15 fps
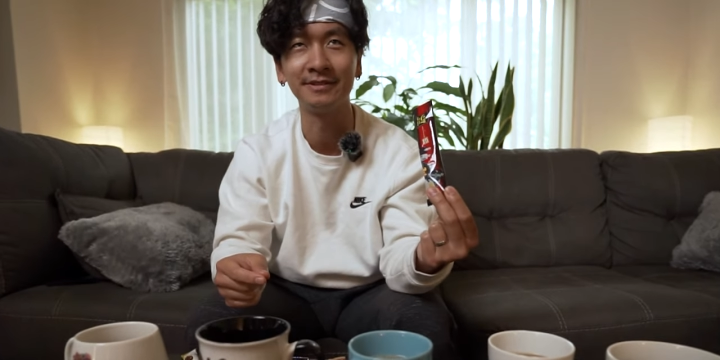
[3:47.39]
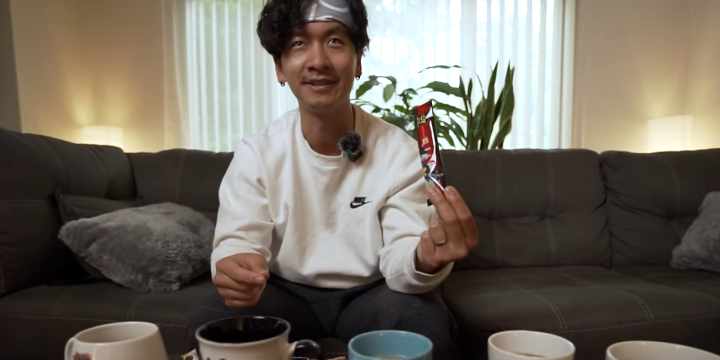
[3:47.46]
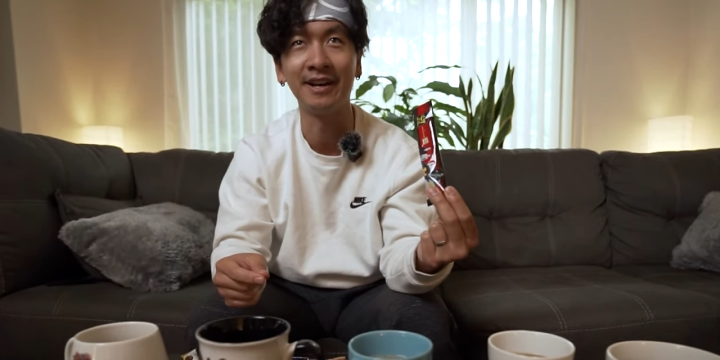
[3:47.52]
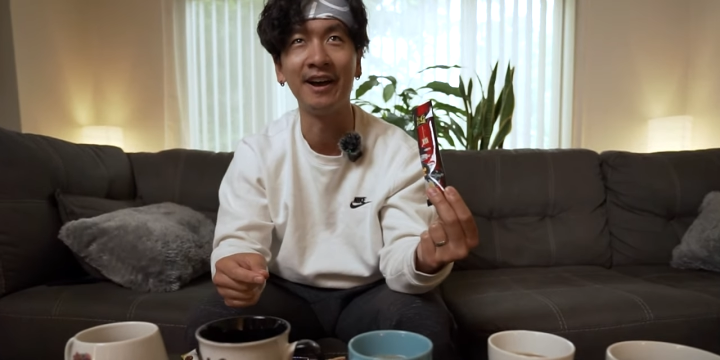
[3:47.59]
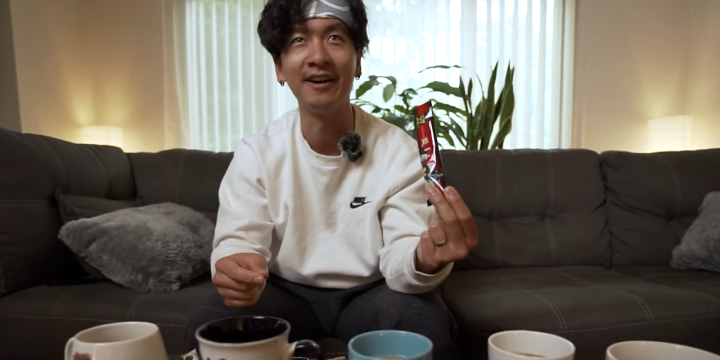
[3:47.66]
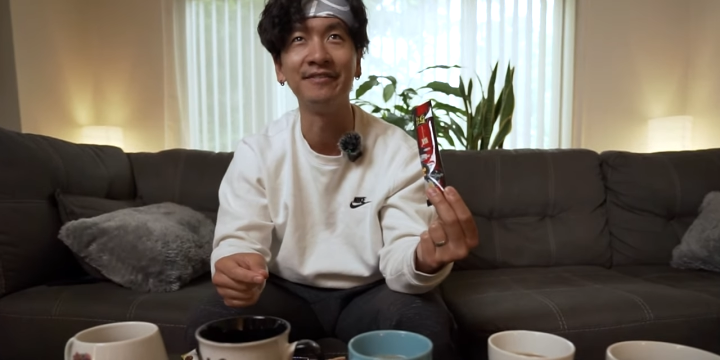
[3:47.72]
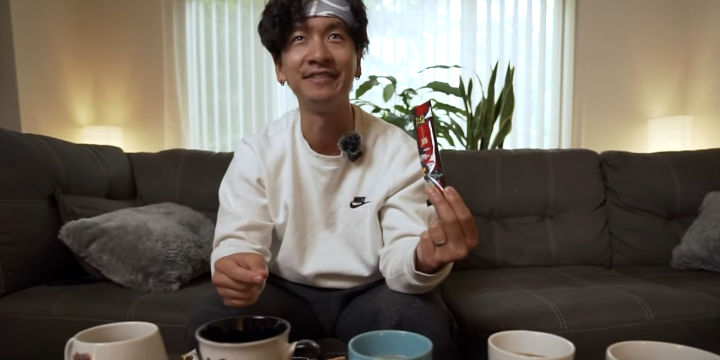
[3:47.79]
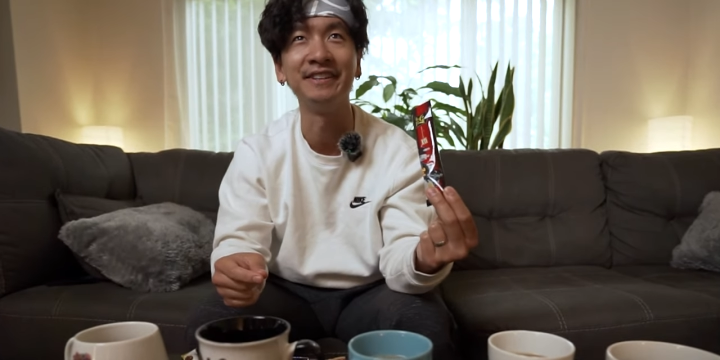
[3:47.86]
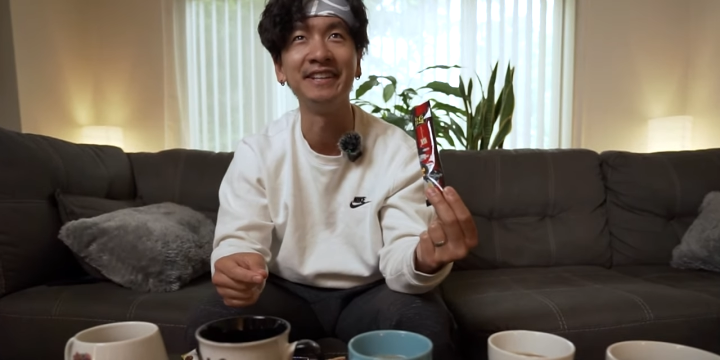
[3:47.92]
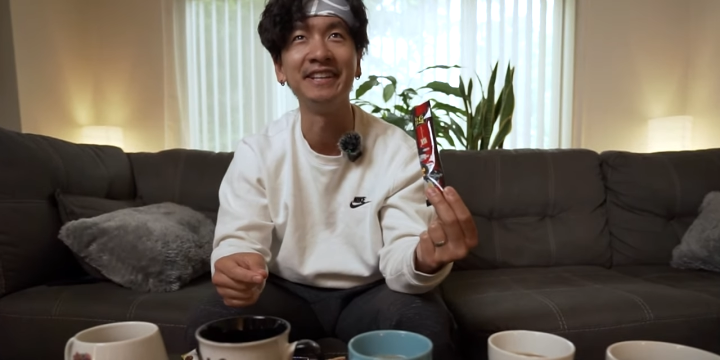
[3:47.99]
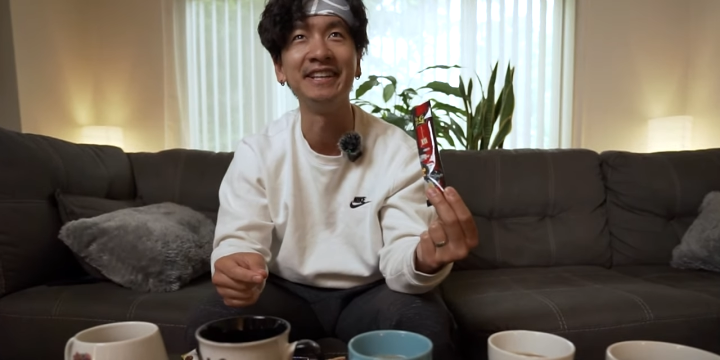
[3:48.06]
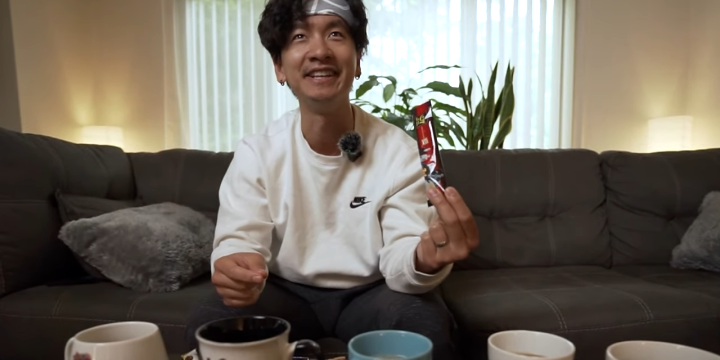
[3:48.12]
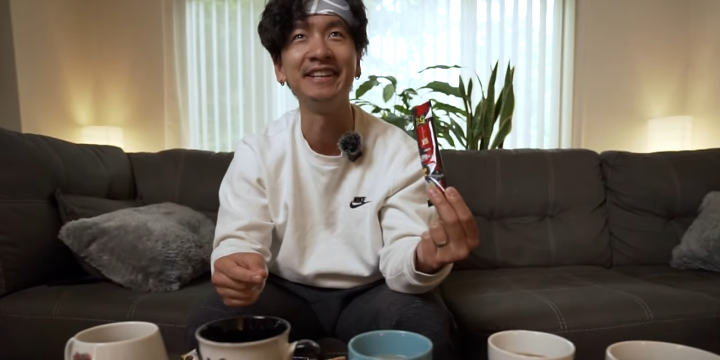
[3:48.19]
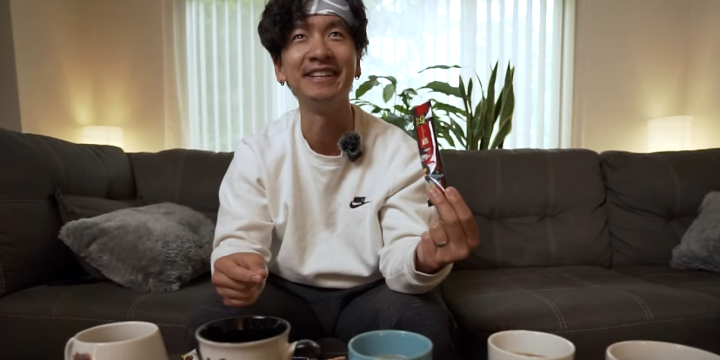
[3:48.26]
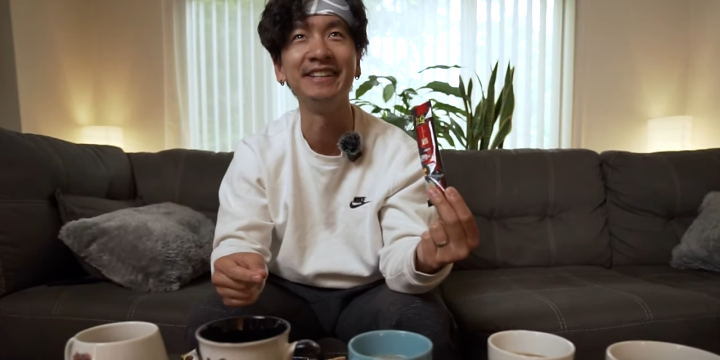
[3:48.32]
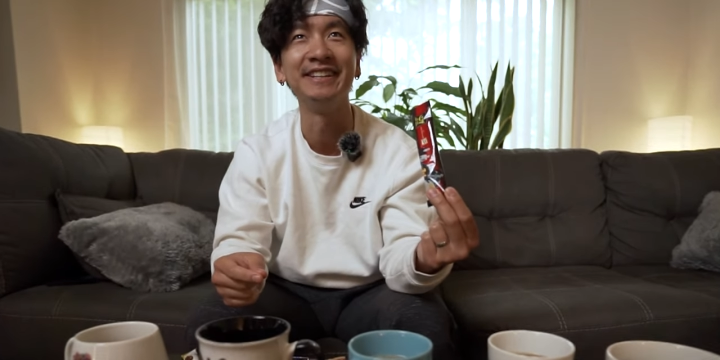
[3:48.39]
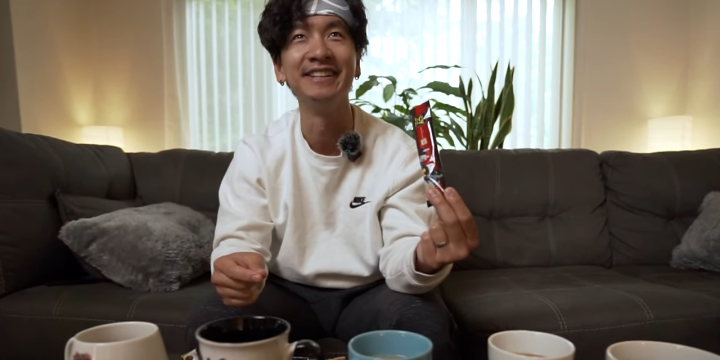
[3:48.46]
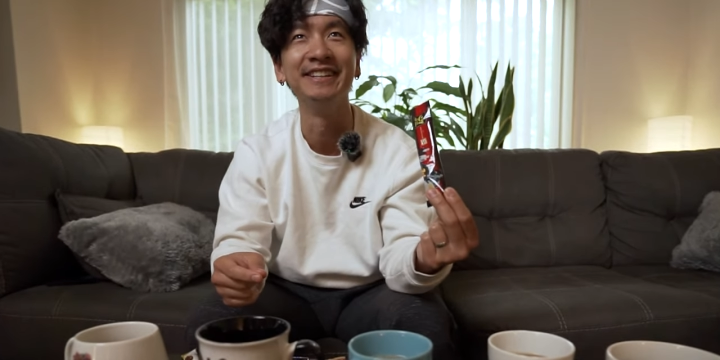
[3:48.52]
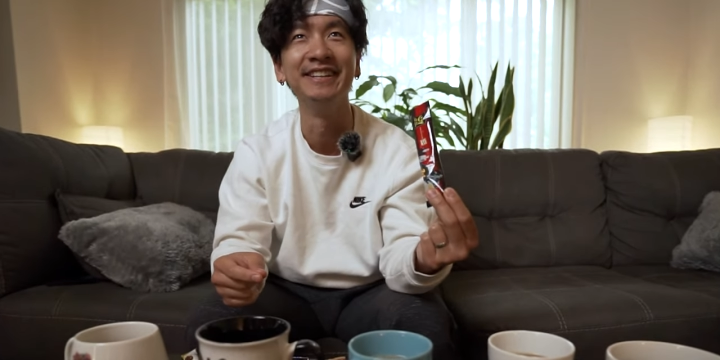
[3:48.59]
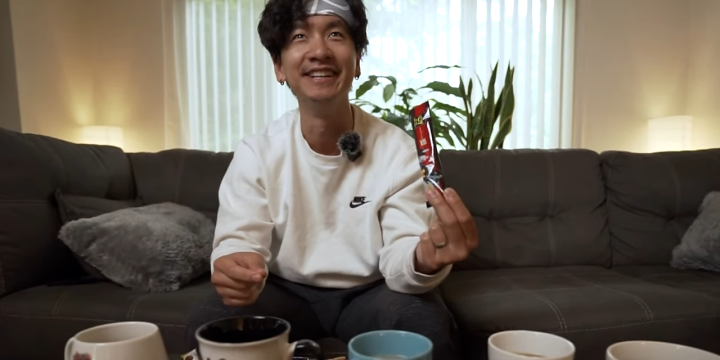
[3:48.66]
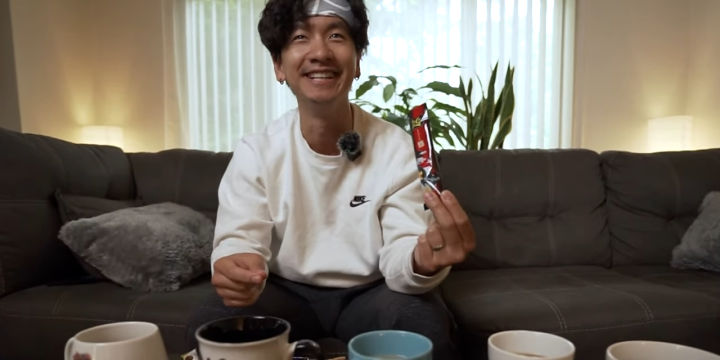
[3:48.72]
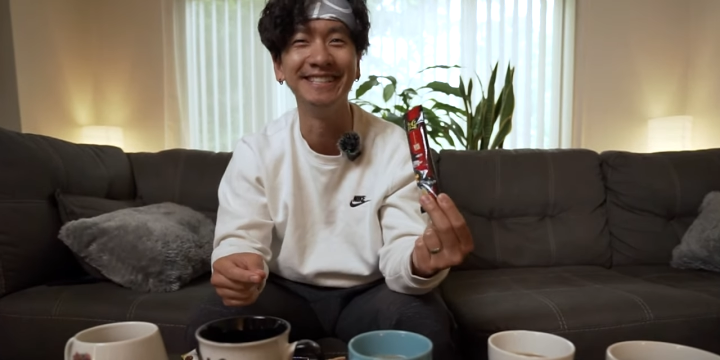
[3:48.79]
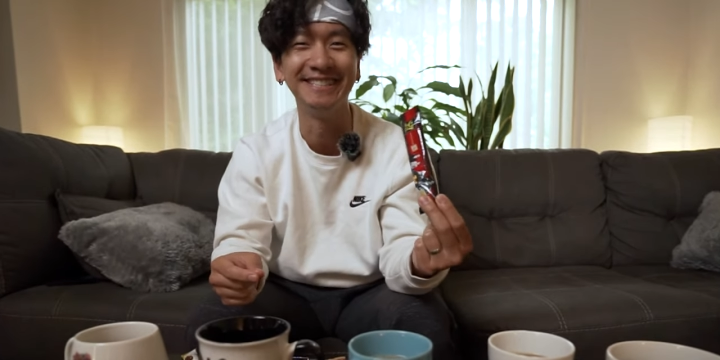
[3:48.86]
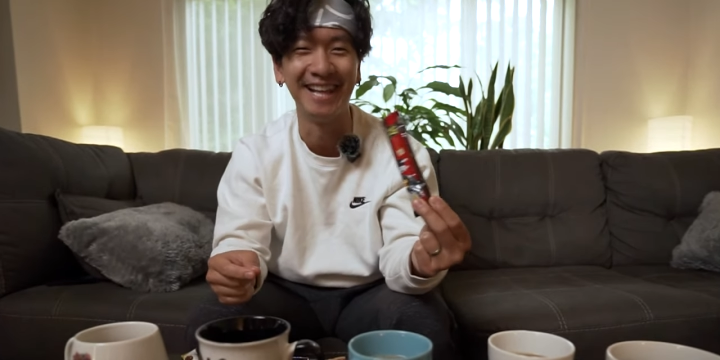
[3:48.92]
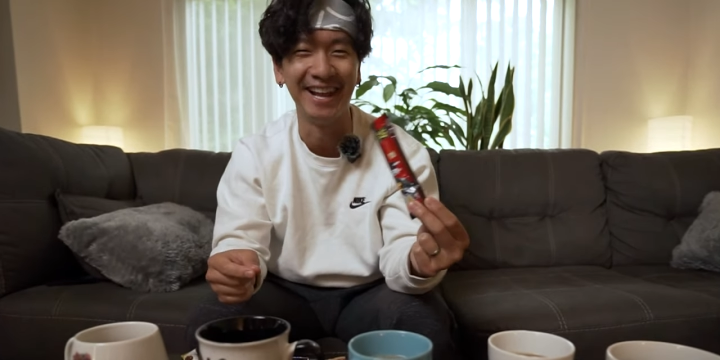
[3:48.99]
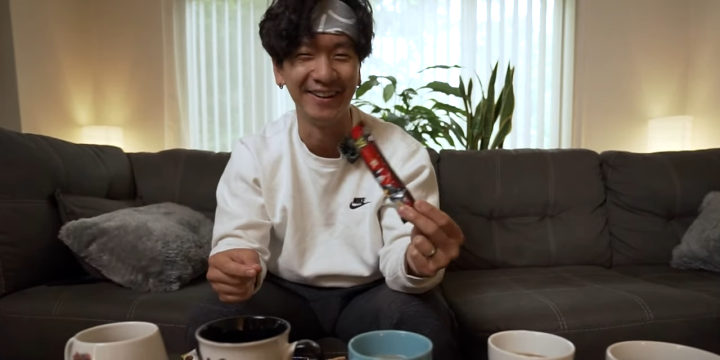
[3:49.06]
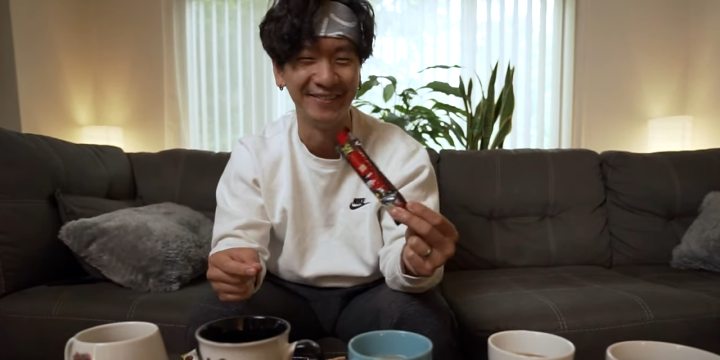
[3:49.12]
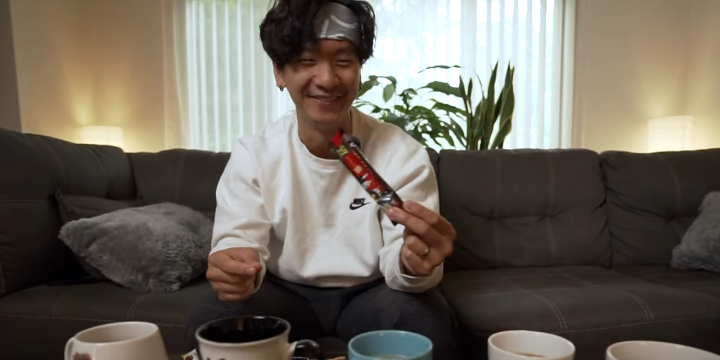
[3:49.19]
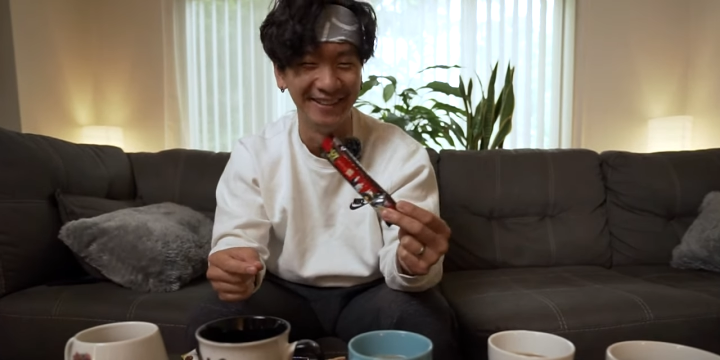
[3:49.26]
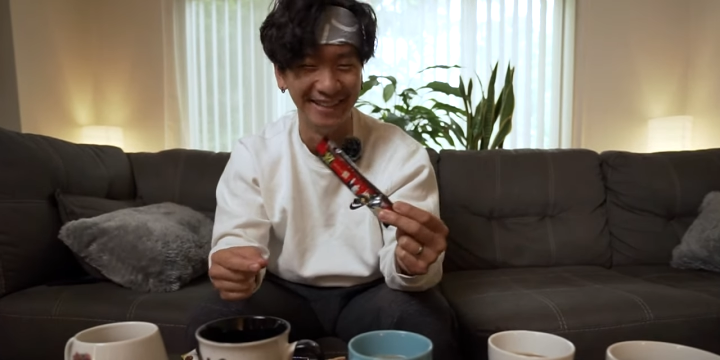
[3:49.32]
coffee. Is
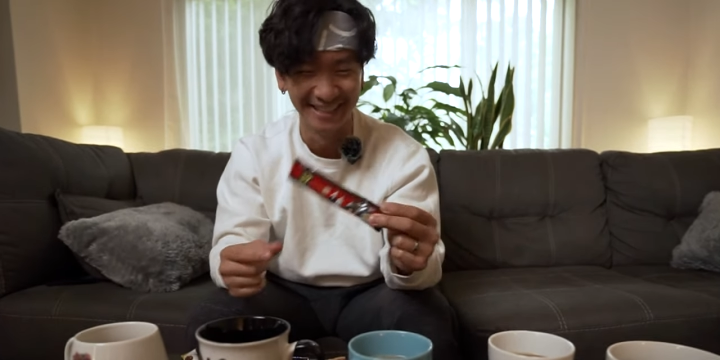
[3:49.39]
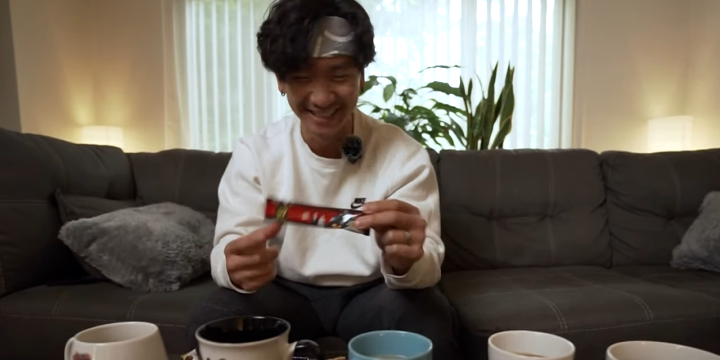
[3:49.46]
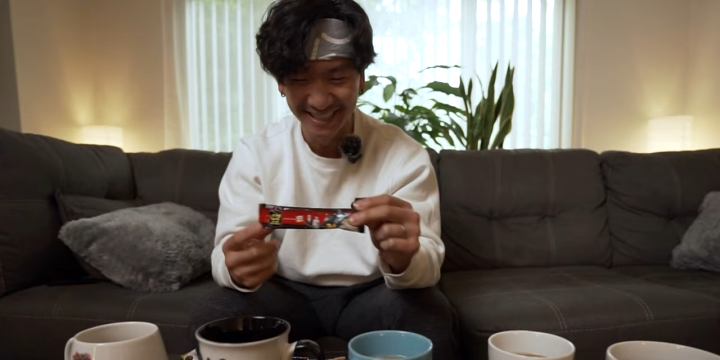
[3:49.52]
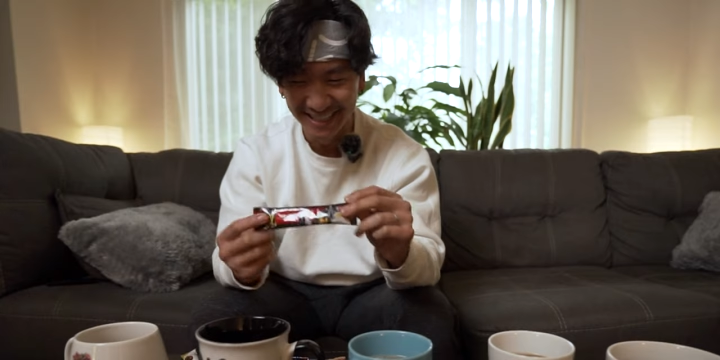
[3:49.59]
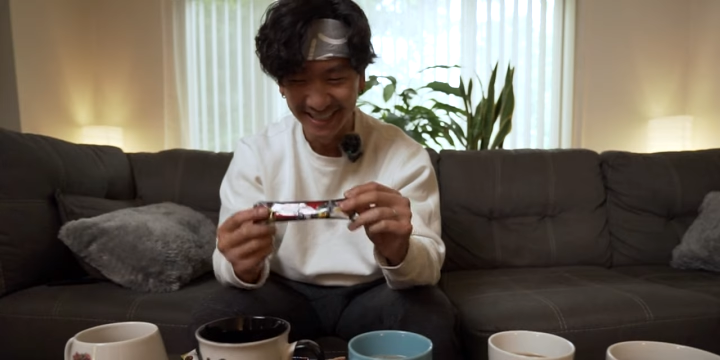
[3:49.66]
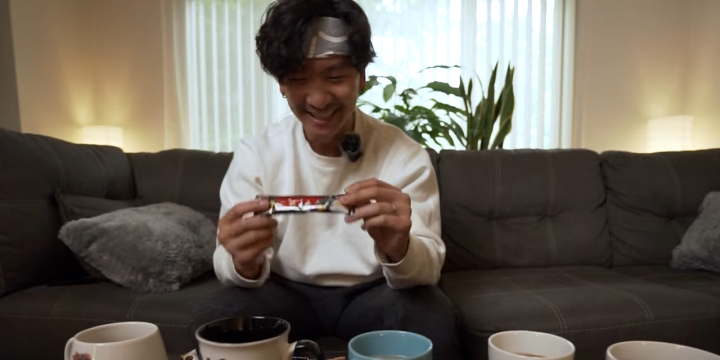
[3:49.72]
that a word?